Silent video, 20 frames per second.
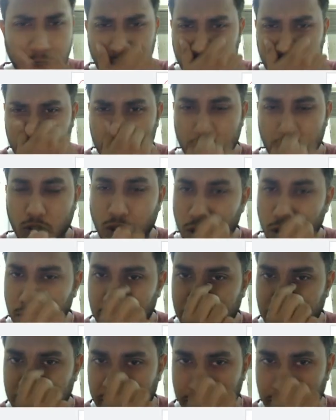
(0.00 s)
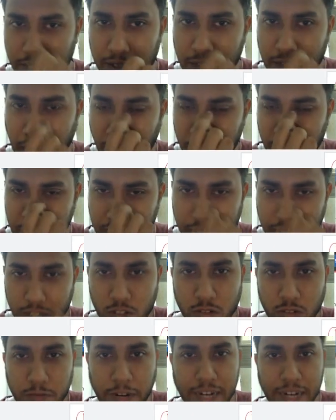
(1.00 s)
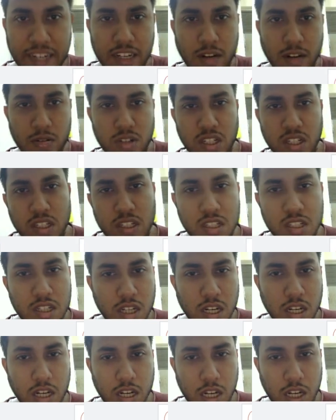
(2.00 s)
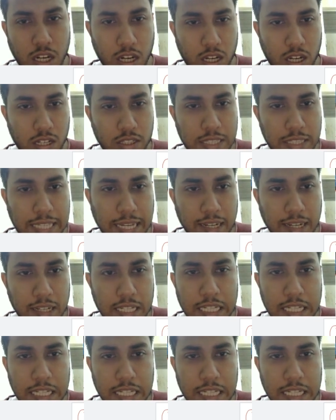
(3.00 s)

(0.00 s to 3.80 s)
So now we need to find out the